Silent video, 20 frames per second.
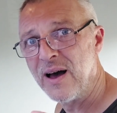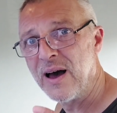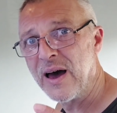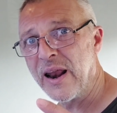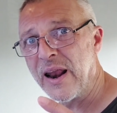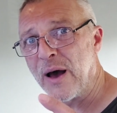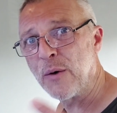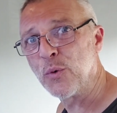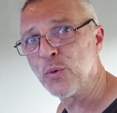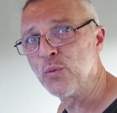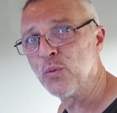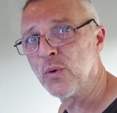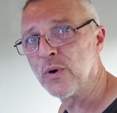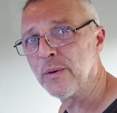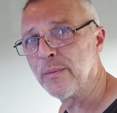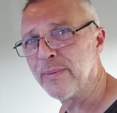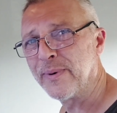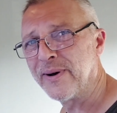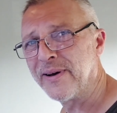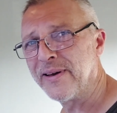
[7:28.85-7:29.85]
And I wouldn't want to
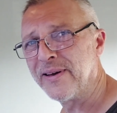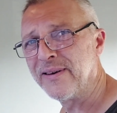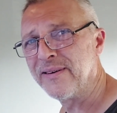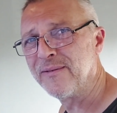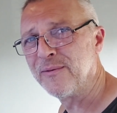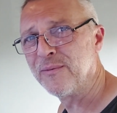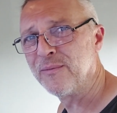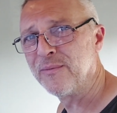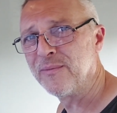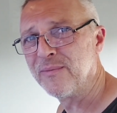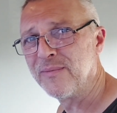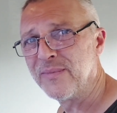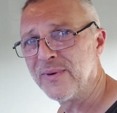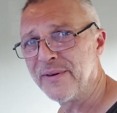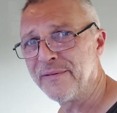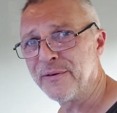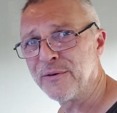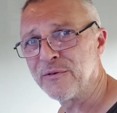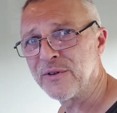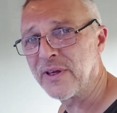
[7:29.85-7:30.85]
buy it
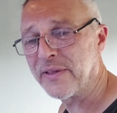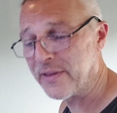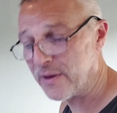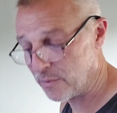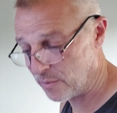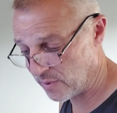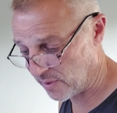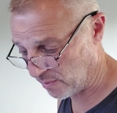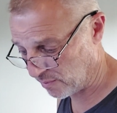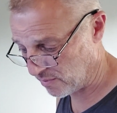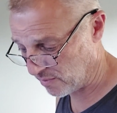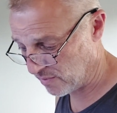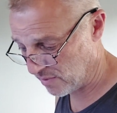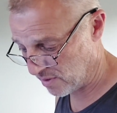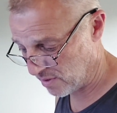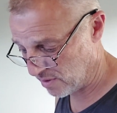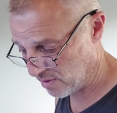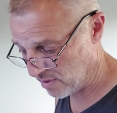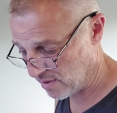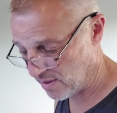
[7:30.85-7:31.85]
if it was like that. Well,
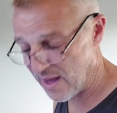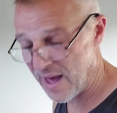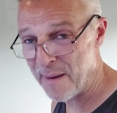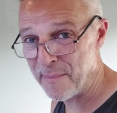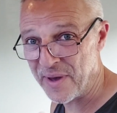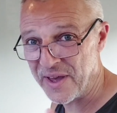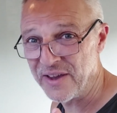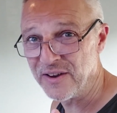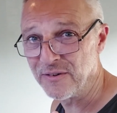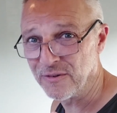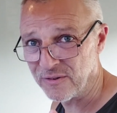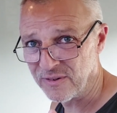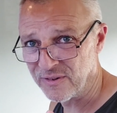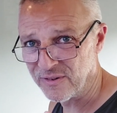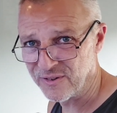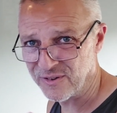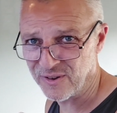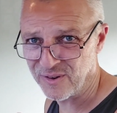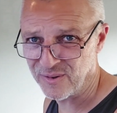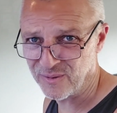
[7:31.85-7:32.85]
I'm anal,
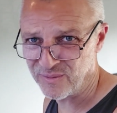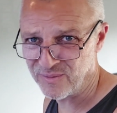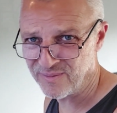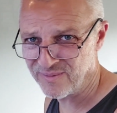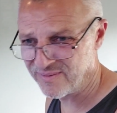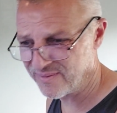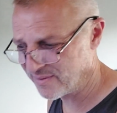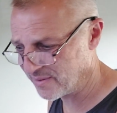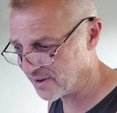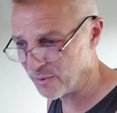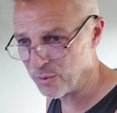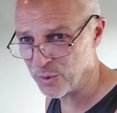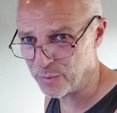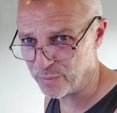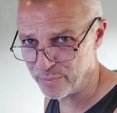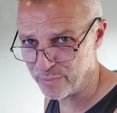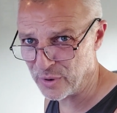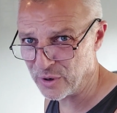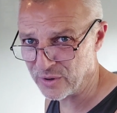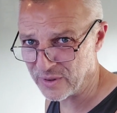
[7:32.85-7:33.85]
so it
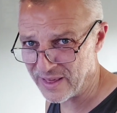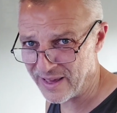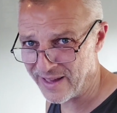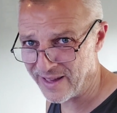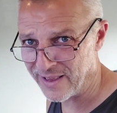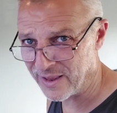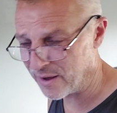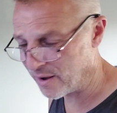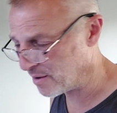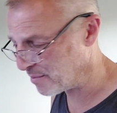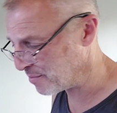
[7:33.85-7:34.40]
would bug the hell out